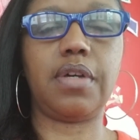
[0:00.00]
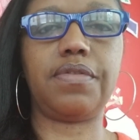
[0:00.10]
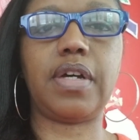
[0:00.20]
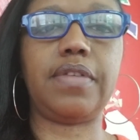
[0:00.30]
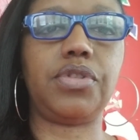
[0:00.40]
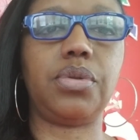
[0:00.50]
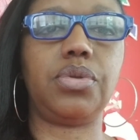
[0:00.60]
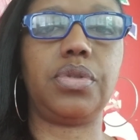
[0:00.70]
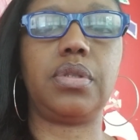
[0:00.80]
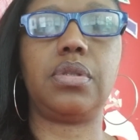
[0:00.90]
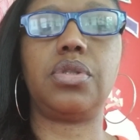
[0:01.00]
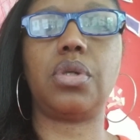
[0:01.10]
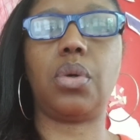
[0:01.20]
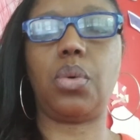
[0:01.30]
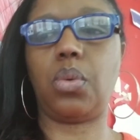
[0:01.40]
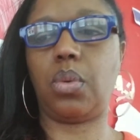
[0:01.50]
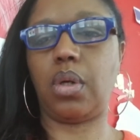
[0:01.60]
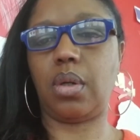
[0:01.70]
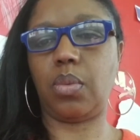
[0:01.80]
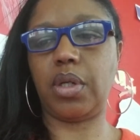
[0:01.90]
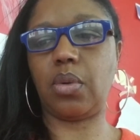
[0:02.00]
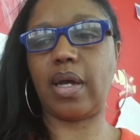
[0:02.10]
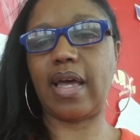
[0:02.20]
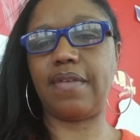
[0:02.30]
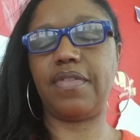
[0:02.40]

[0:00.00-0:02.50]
5 children, so we don't have